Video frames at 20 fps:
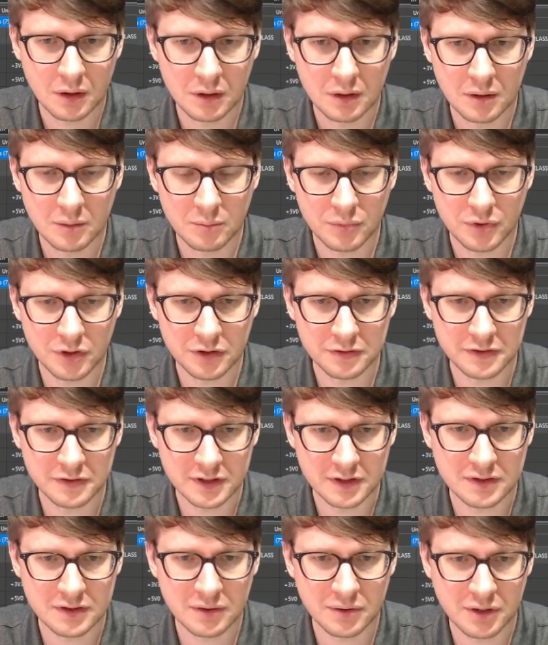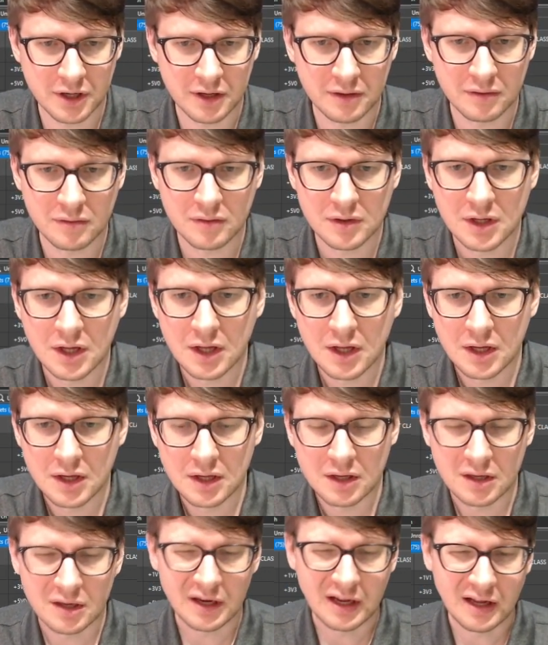Perfect. Okay.
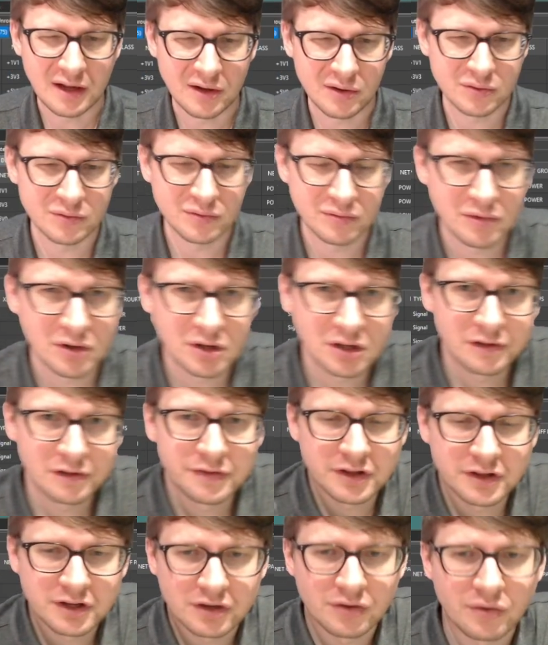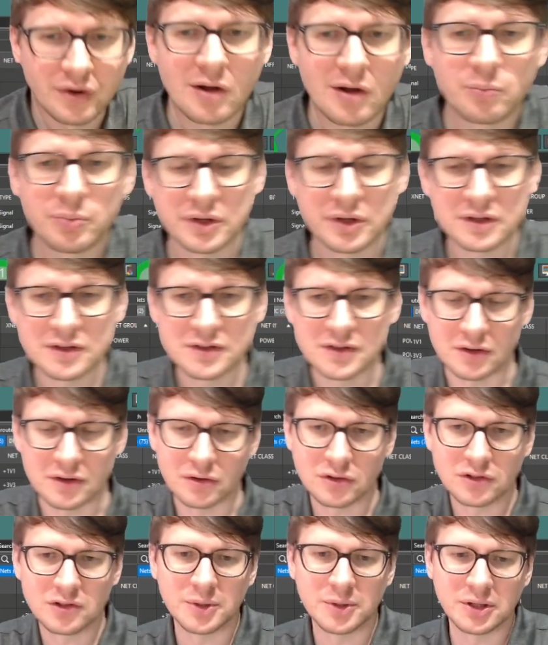Now, all the ground pins are
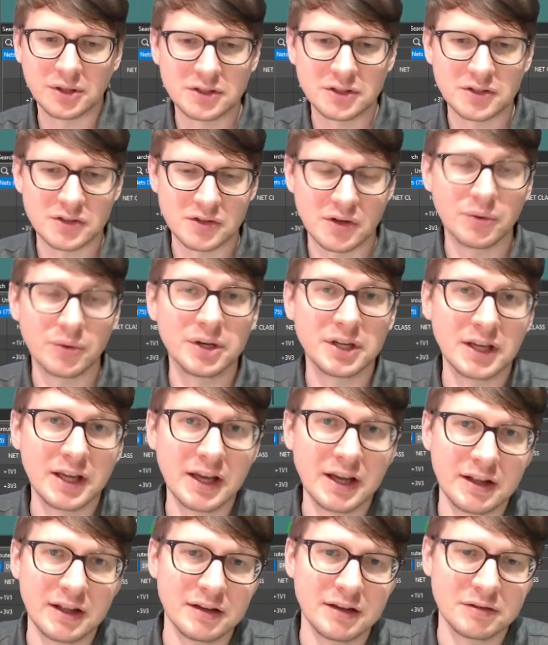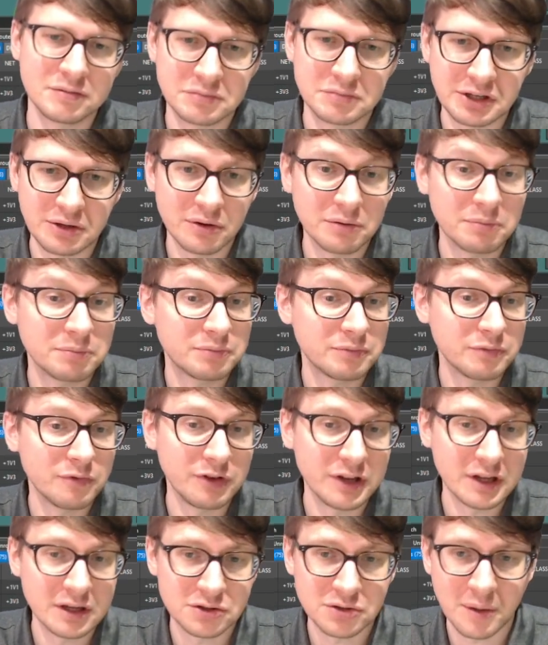ultimately just going to get, a
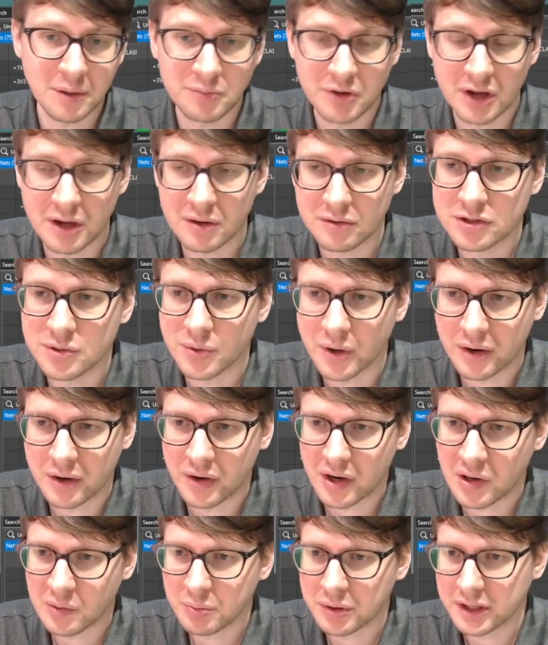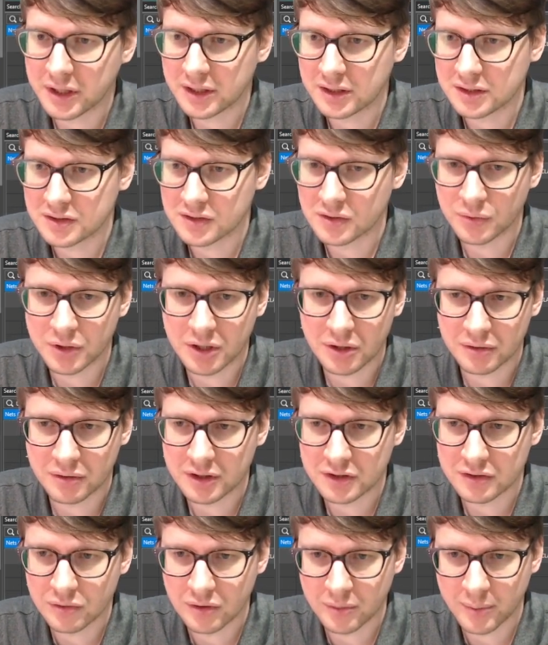via drop down to our ground plane, so we don't need
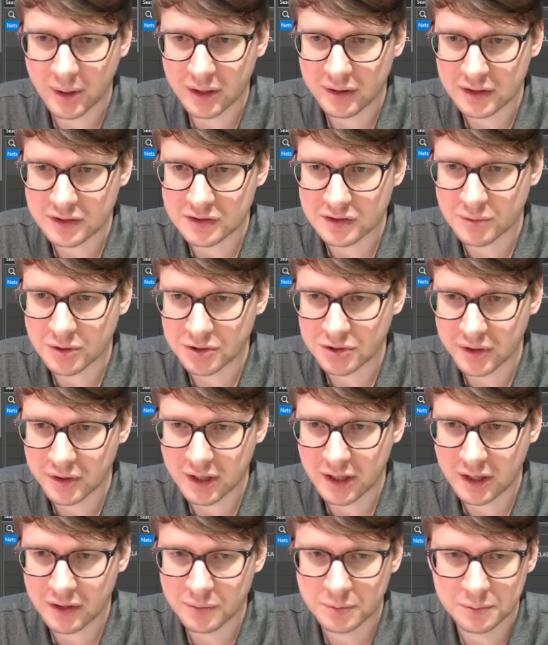to worry about that so much right now.